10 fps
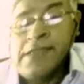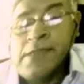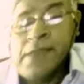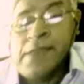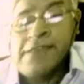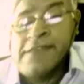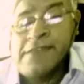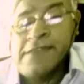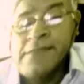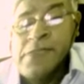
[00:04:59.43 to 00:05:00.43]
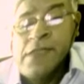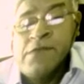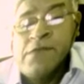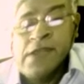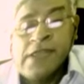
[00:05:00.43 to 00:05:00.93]
process,
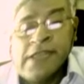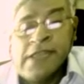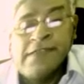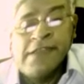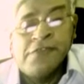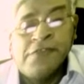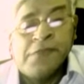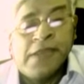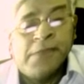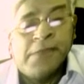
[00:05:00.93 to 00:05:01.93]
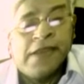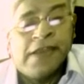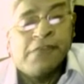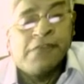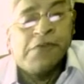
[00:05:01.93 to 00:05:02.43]
one that is induced by repeated
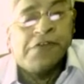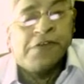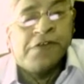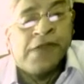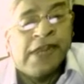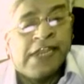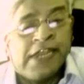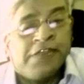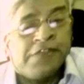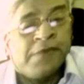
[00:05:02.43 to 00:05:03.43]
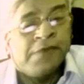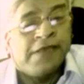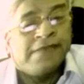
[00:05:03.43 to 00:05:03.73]
exposure to an addictive stimulus,